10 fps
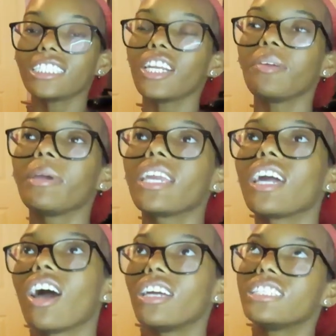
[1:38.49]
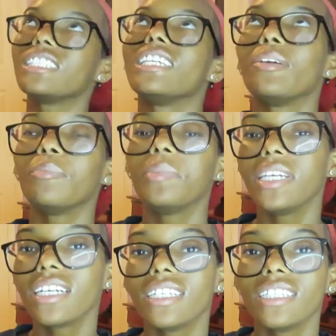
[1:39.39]
I started making content
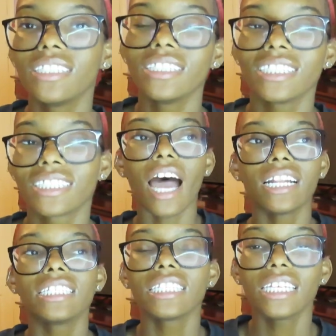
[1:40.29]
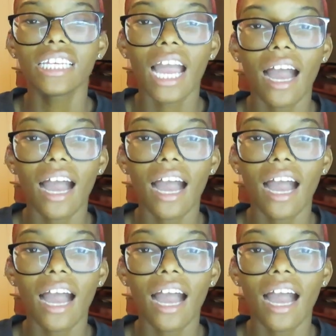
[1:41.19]
because honestly,